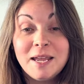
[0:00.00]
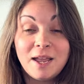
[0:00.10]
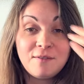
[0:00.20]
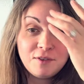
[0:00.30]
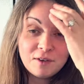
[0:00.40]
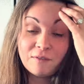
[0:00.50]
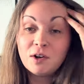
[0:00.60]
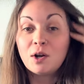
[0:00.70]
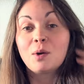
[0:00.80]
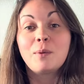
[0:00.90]
If you've never
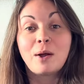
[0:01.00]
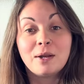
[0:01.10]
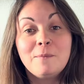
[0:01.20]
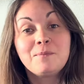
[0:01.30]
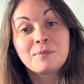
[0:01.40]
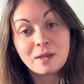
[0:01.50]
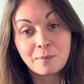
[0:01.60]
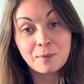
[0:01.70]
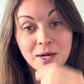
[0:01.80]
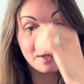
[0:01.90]
heard about it, I'm
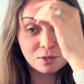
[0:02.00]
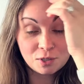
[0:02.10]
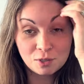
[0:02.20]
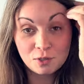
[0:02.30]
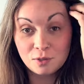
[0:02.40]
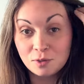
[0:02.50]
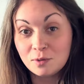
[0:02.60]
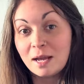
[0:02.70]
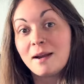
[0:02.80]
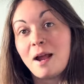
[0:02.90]
going to introduce you to
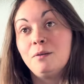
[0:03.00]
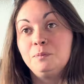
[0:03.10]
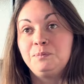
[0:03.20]
that now.